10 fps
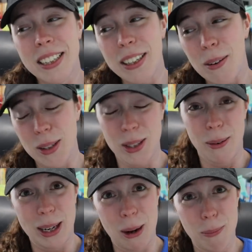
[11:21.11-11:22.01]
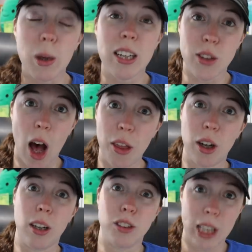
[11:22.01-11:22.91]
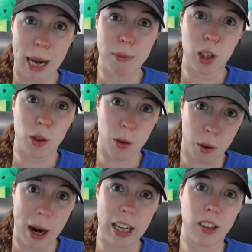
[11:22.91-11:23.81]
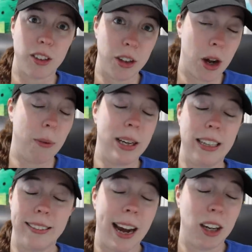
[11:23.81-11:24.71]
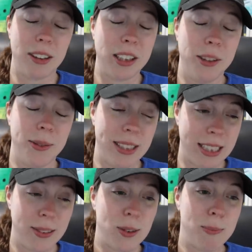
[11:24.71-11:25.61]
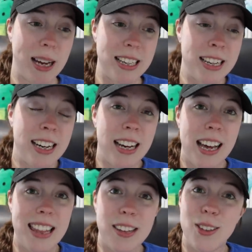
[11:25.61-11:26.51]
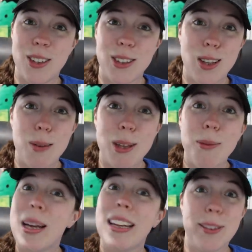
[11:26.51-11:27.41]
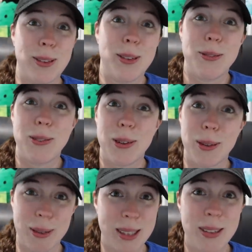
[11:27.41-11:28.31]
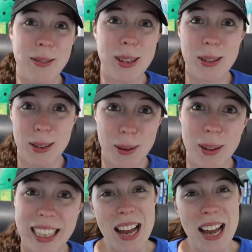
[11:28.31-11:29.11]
Or so I hope. Whereas other chapters required, you know, entirely new scenes, but that's just gonna be the way it is for the rest of this story.